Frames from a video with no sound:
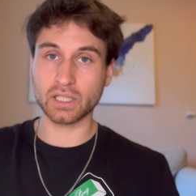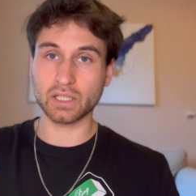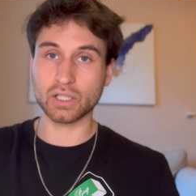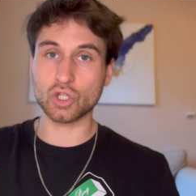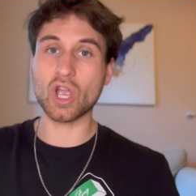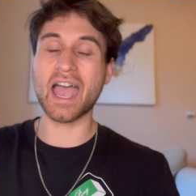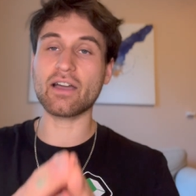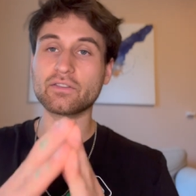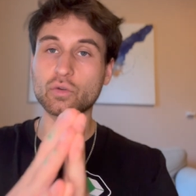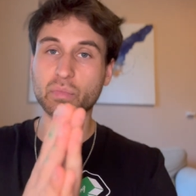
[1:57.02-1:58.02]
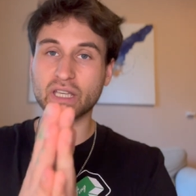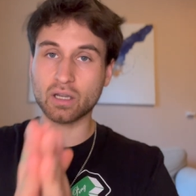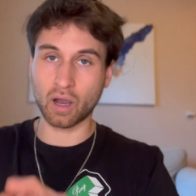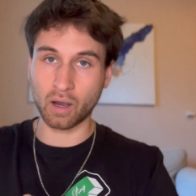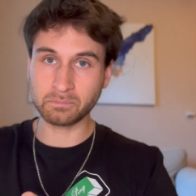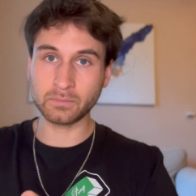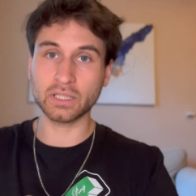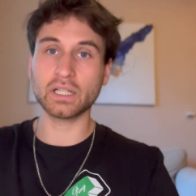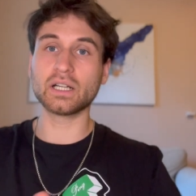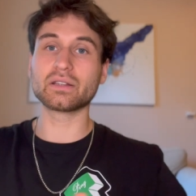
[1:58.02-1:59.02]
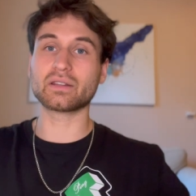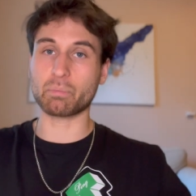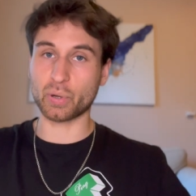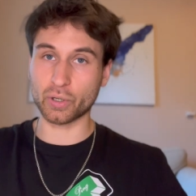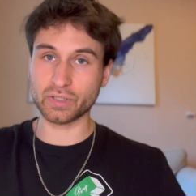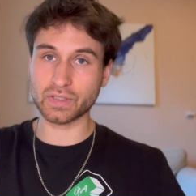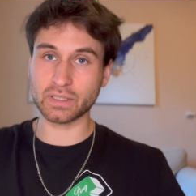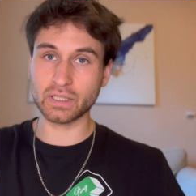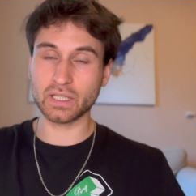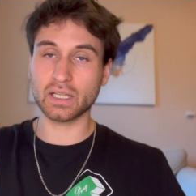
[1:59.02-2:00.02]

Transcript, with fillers: You have to become the person